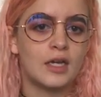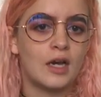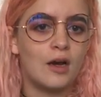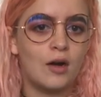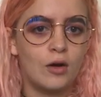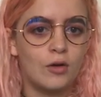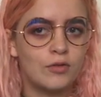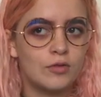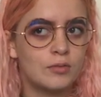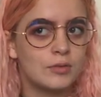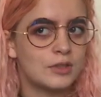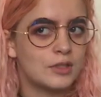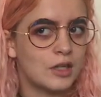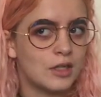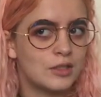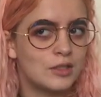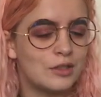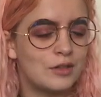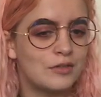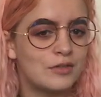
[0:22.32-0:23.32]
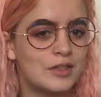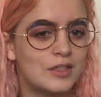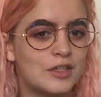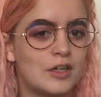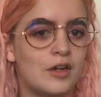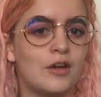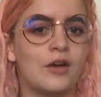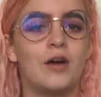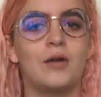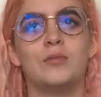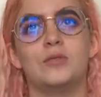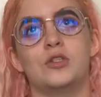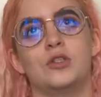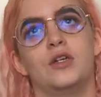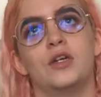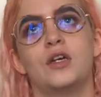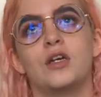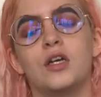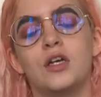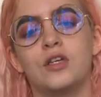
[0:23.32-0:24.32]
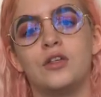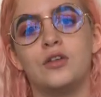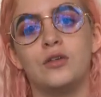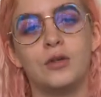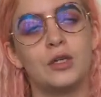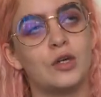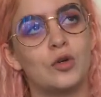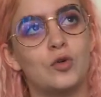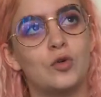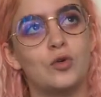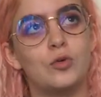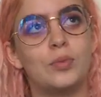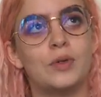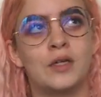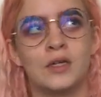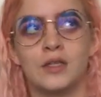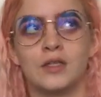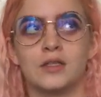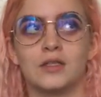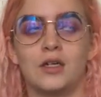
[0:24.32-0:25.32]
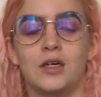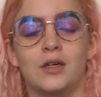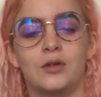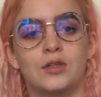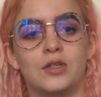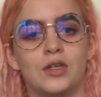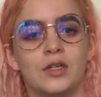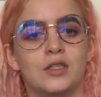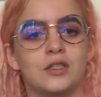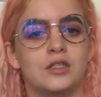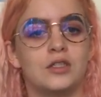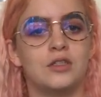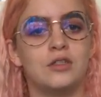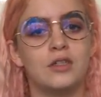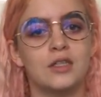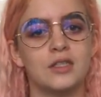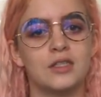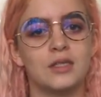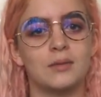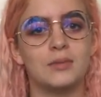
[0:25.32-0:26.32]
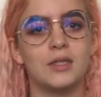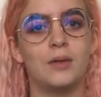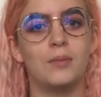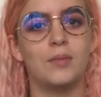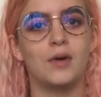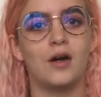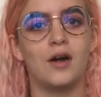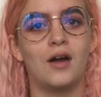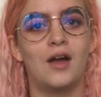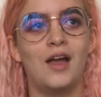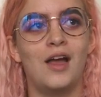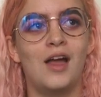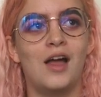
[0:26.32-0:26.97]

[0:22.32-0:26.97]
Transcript: tell from the title of the video, I'm doing a uni haul because I'm going to uni in September